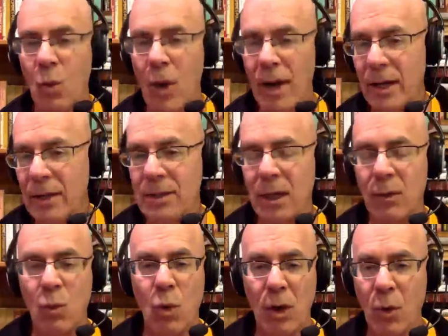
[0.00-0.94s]
When is
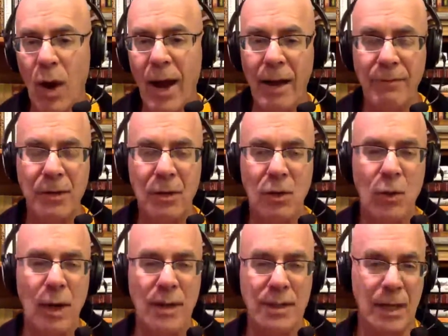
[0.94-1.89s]
that? What do I have to
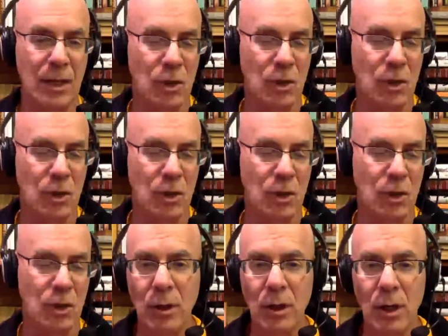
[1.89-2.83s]
do as a
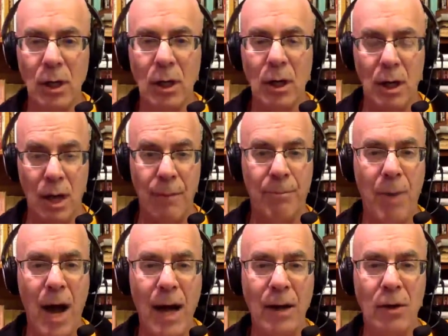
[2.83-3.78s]
consumer, a
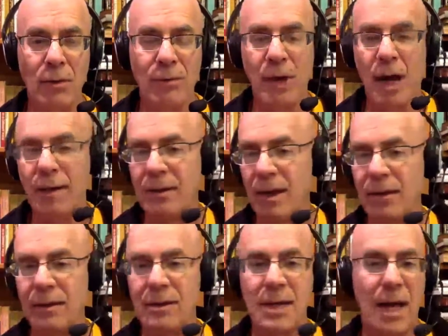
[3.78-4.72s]
buyer of
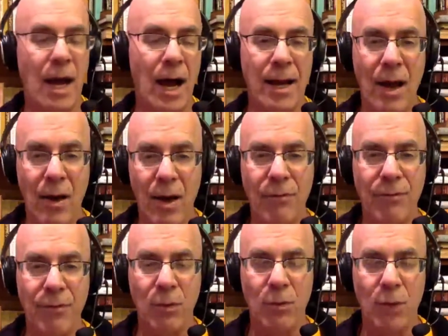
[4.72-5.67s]
content, to say I now have
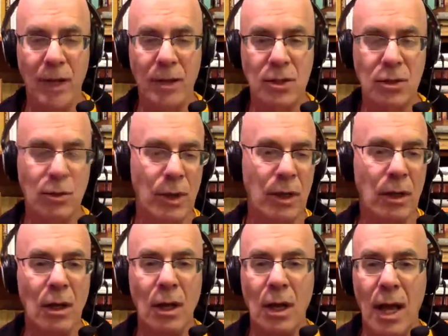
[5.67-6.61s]
full rights to it?
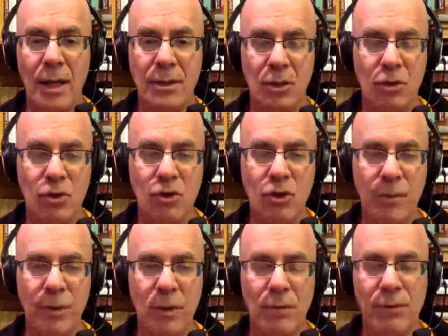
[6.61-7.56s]
As a
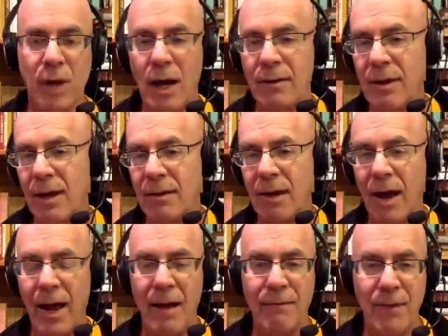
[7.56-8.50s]
distributor of content,
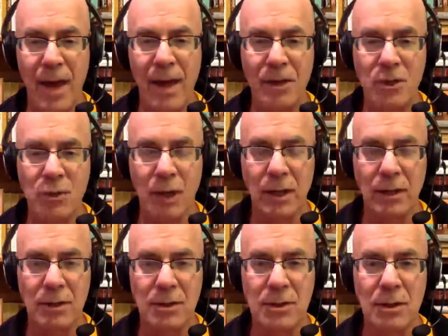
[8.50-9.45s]
I have X
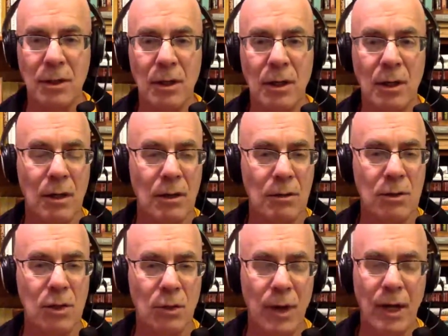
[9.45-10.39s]
rights
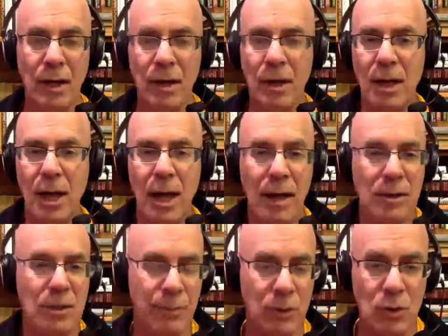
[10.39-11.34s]
to it, and
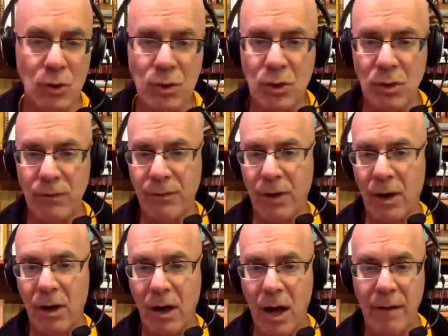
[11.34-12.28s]
as a producer of
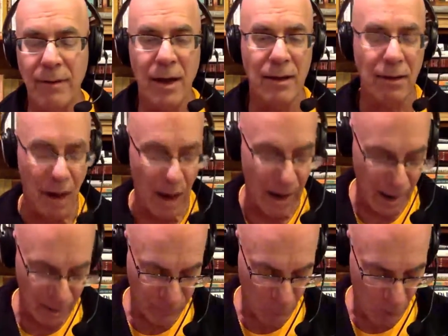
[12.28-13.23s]
content, I
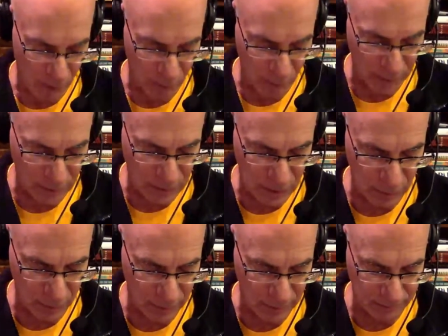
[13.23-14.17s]
have Y rights
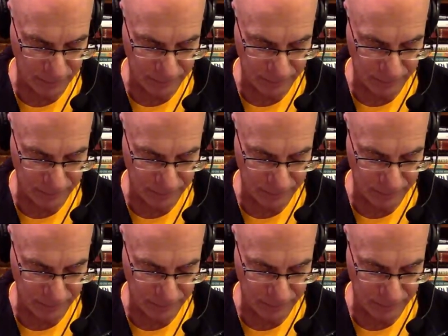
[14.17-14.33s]
to it.